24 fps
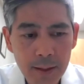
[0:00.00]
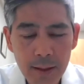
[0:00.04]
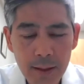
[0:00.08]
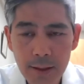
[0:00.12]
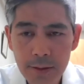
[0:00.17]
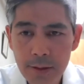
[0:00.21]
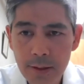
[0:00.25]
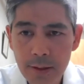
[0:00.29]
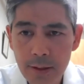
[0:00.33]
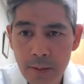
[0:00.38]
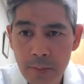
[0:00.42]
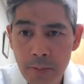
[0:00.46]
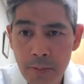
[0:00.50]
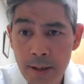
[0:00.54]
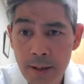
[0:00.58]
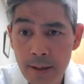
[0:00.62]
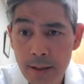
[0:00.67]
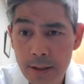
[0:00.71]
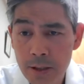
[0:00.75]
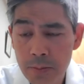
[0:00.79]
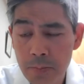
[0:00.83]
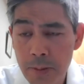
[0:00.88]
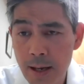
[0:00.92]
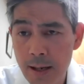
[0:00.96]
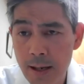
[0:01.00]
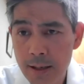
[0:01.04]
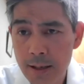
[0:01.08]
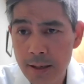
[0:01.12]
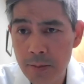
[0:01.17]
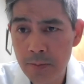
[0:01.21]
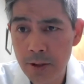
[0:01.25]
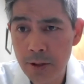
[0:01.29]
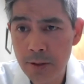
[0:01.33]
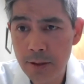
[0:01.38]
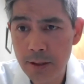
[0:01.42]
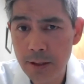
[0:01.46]
uh, to the Hispanic
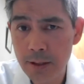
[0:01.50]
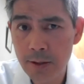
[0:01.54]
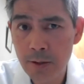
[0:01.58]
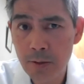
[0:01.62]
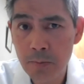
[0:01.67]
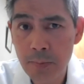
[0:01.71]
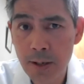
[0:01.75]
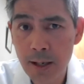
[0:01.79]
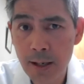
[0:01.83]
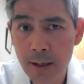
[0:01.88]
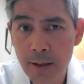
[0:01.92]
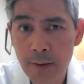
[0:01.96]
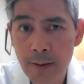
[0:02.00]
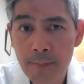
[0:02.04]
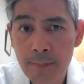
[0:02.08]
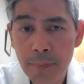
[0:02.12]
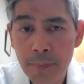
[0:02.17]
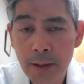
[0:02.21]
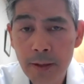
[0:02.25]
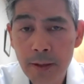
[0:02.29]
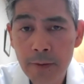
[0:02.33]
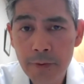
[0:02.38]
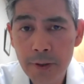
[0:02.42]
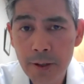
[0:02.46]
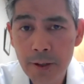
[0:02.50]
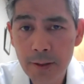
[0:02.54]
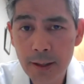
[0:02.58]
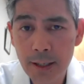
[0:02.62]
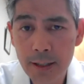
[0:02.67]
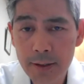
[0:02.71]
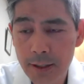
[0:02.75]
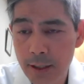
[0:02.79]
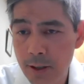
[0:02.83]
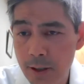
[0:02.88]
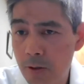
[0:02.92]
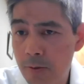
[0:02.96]
community who may feel
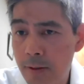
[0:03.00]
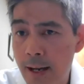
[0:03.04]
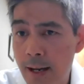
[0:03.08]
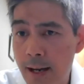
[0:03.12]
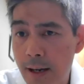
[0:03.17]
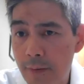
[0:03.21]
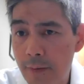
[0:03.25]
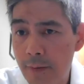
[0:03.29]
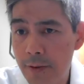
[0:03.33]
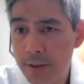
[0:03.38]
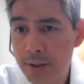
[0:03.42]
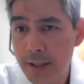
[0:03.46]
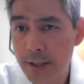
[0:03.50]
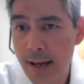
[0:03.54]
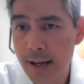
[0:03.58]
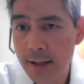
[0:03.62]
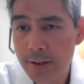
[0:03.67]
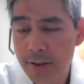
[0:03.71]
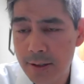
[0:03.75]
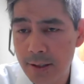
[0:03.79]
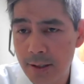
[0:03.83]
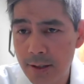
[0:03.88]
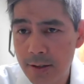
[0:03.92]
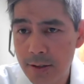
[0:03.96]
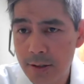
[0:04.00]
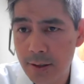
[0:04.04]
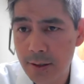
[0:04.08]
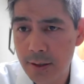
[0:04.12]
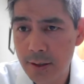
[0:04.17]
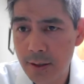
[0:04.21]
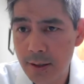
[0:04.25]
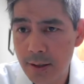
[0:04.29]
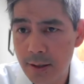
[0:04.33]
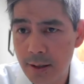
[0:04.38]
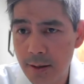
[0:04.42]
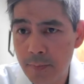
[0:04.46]
like they don't have this access to
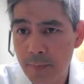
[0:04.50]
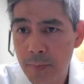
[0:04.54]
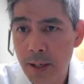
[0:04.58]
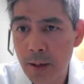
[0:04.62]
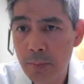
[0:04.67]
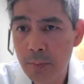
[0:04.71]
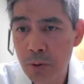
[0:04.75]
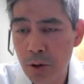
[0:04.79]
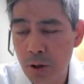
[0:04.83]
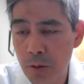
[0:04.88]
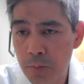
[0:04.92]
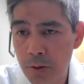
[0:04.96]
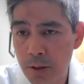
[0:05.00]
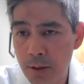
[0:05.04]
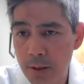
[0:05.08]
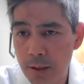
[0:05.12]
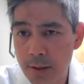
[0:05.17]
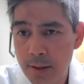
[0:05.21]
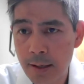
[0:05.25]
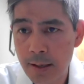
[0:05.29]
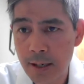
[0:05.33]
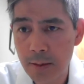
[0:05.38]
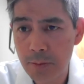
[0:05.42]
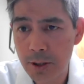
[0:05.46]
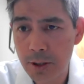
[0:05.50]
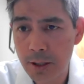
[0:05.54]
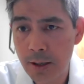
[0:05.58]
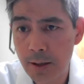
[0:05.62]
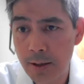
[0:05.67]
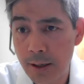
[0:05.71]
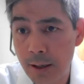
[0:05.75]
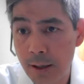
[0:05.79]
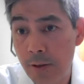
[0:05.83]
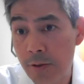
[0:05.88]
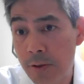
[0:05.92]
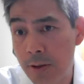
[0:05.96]
the uh, appropriate and timely
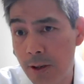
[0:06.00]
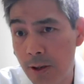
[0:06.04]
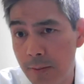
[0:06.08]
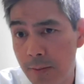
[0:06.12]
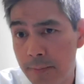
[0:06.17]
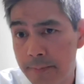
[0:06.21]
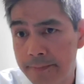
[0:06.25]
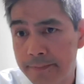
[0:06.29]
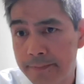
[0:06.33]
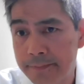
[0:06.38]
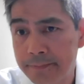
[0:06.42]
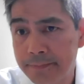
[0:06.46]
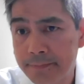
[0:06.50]
health care.